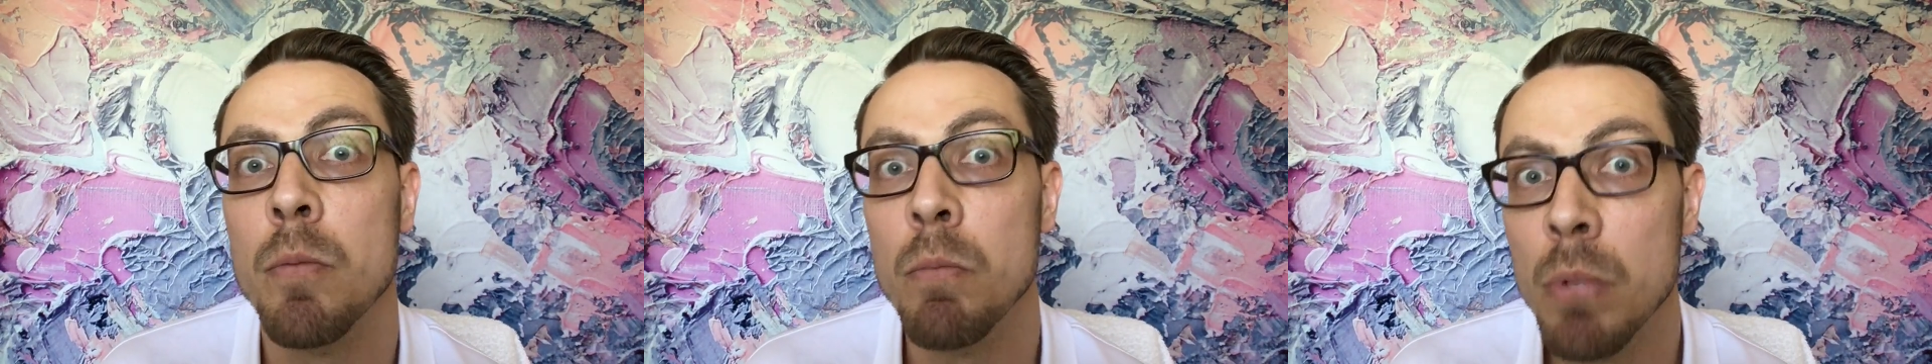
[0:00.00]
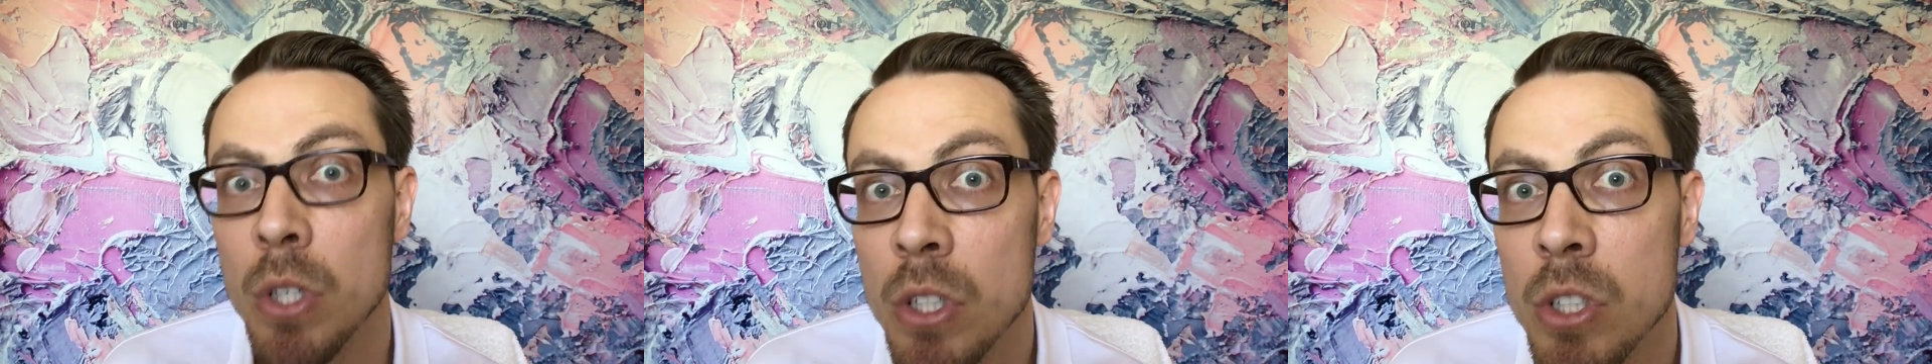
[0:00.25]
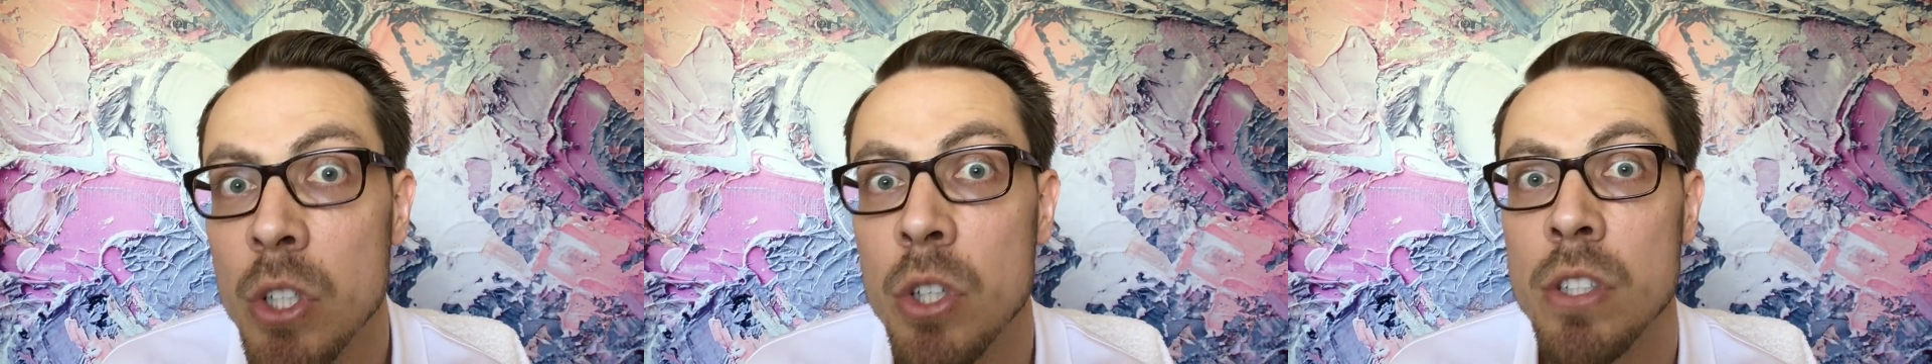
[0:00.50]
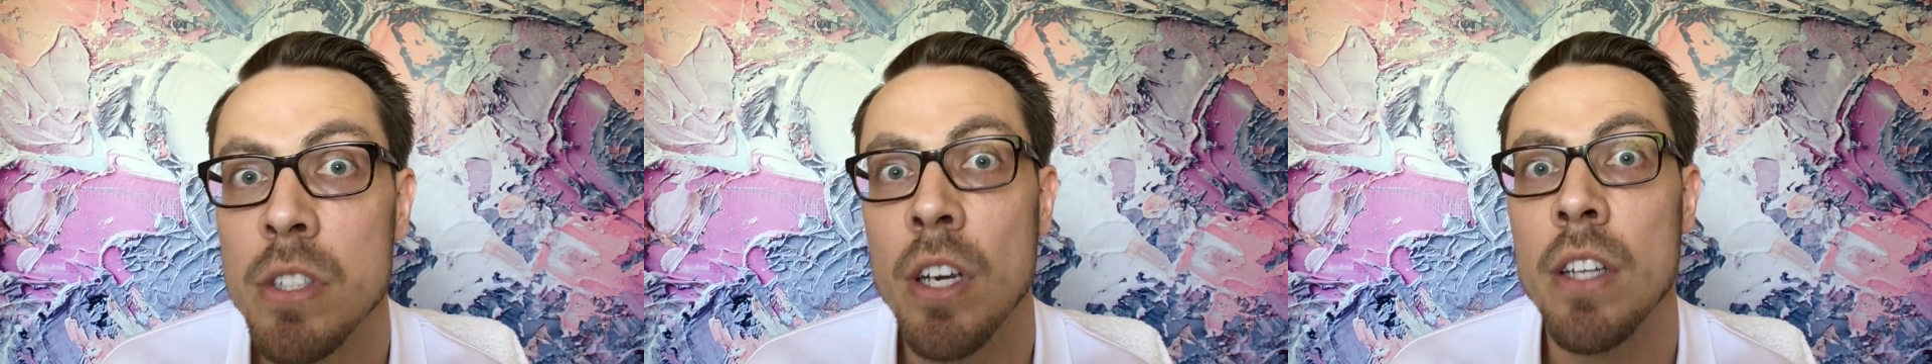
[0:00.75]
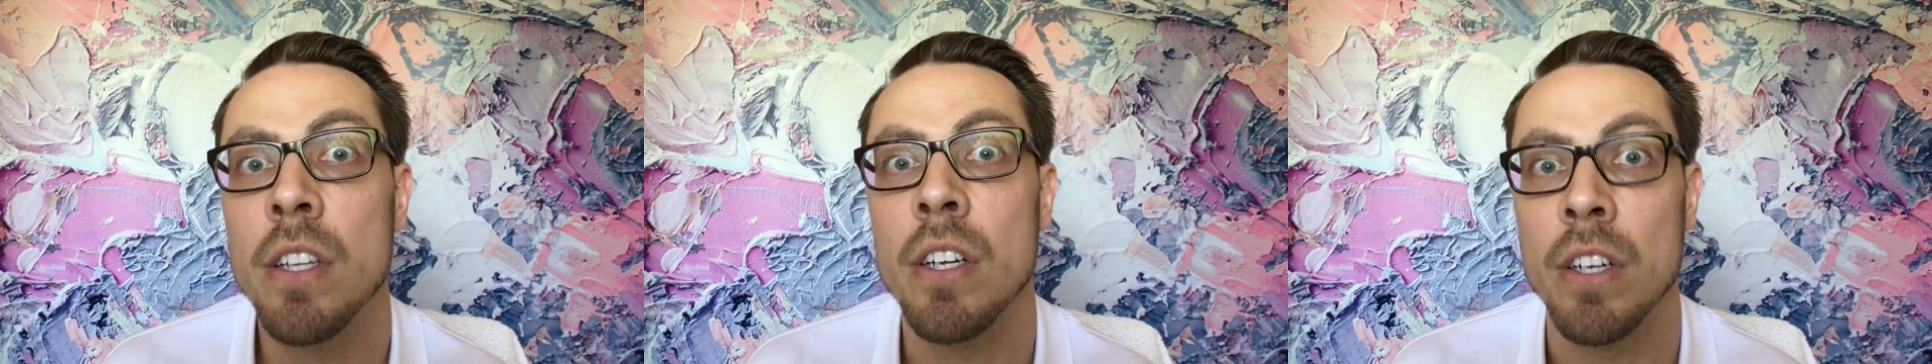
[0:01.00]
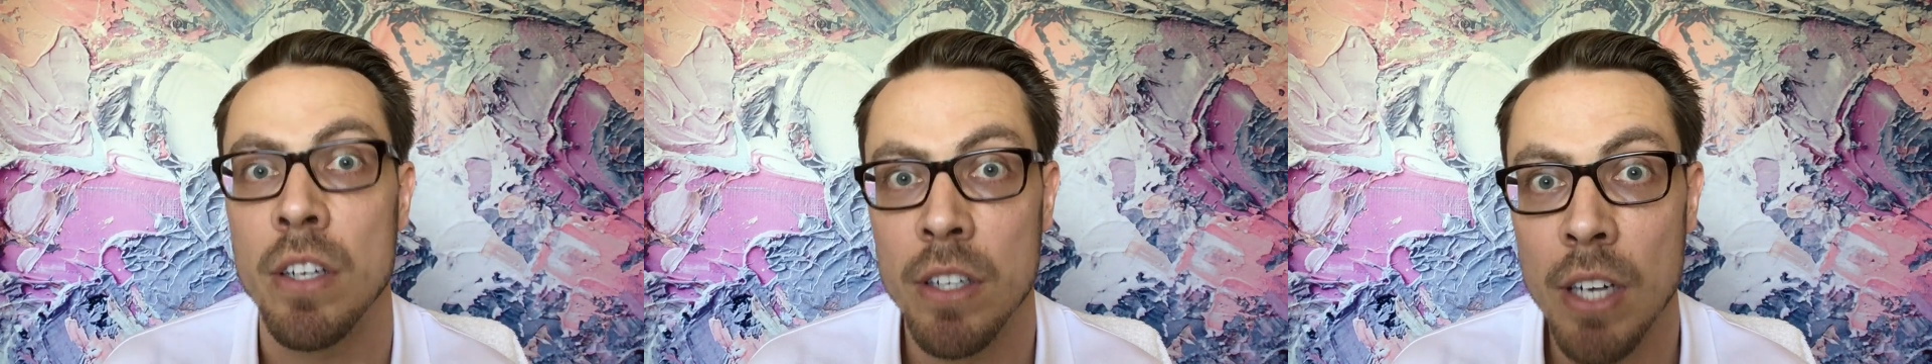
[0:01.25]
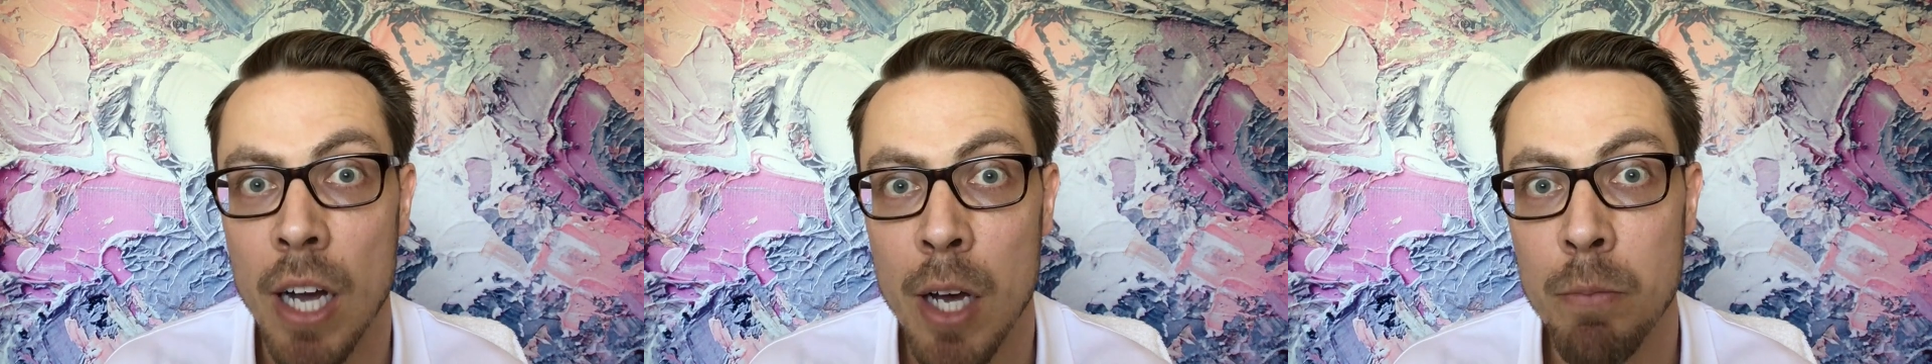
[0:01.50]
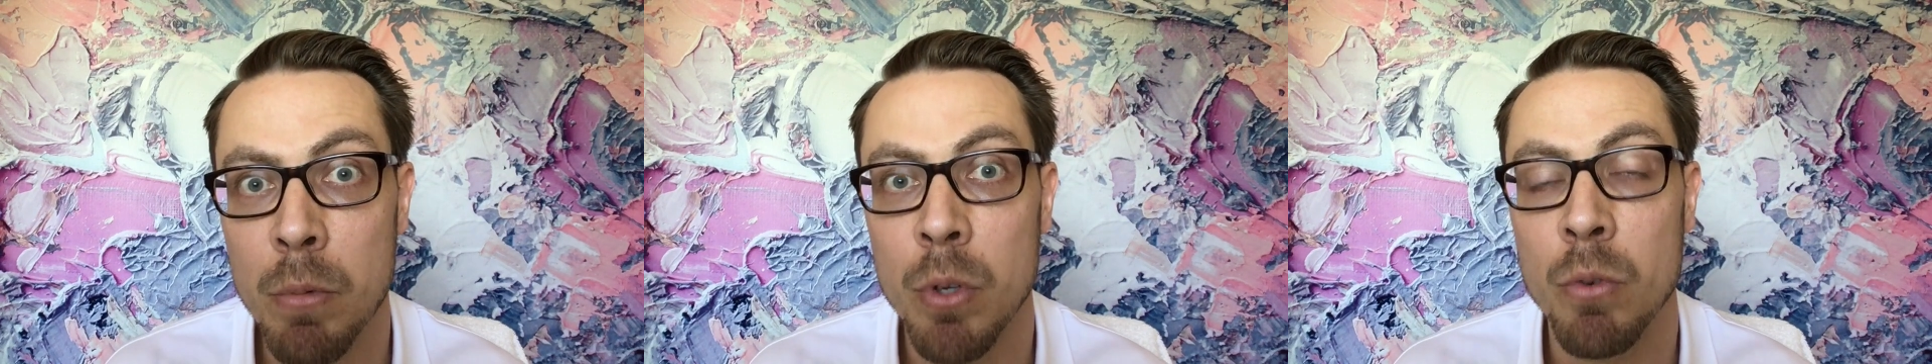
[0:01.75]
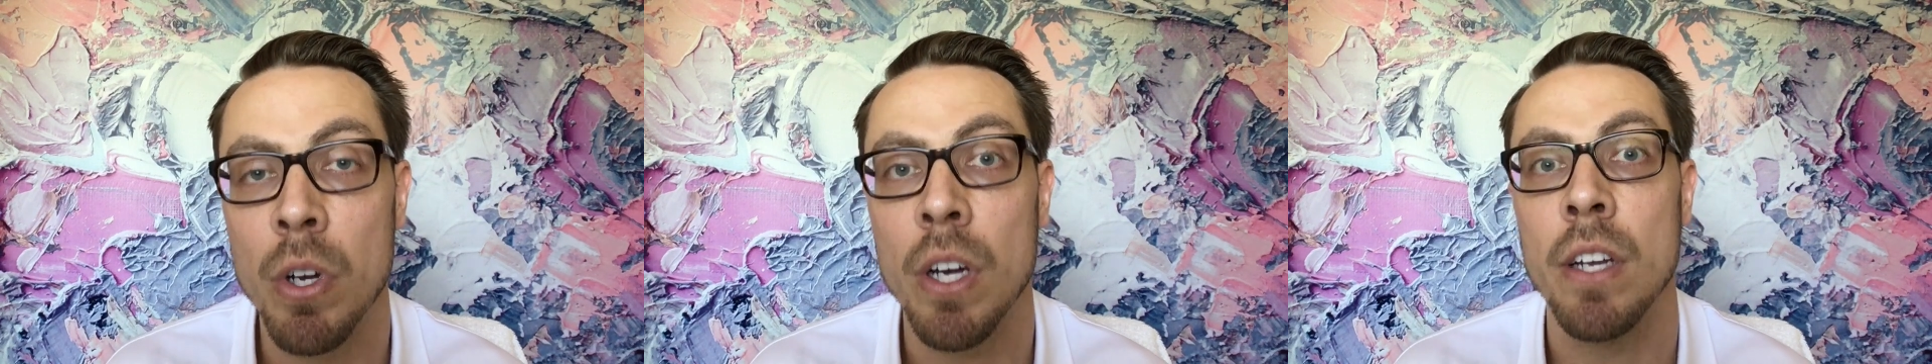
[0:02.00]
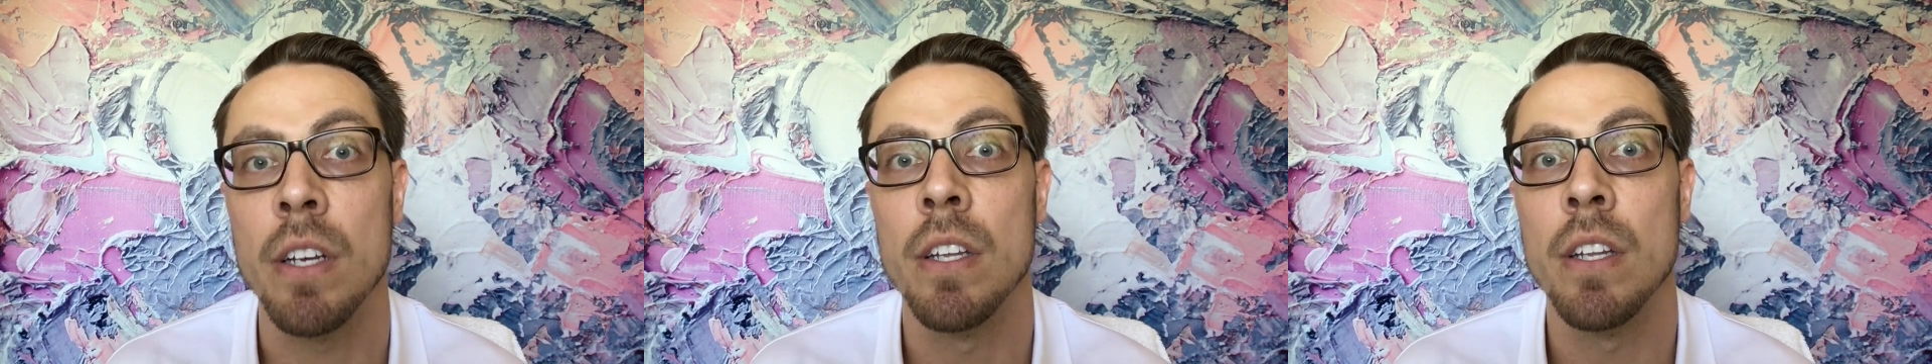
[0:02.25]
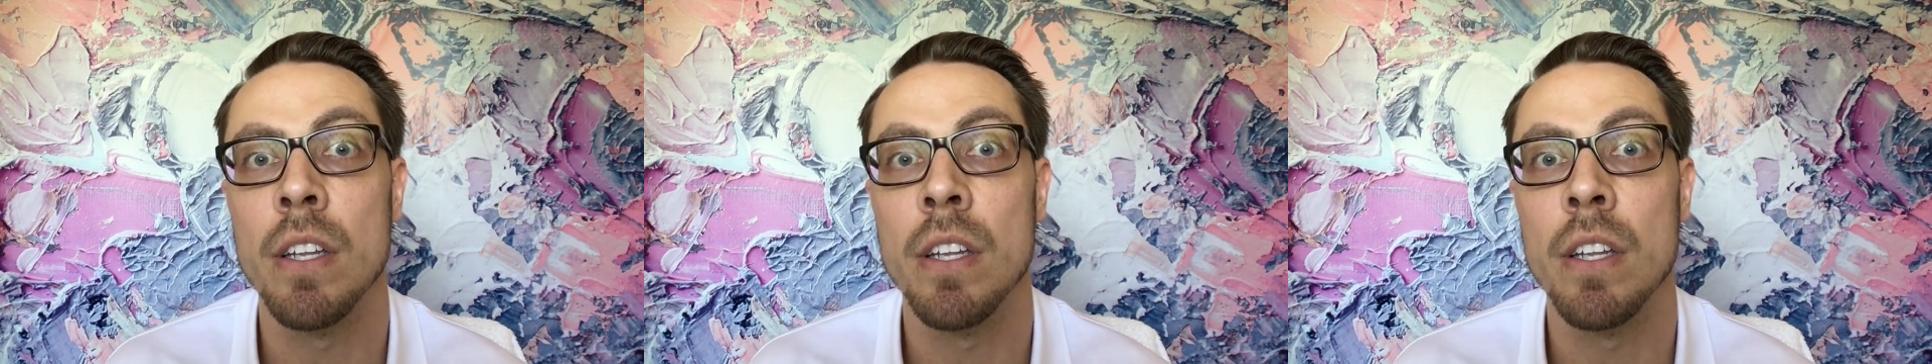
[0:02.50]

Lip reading: be sure it's on there. Copyright.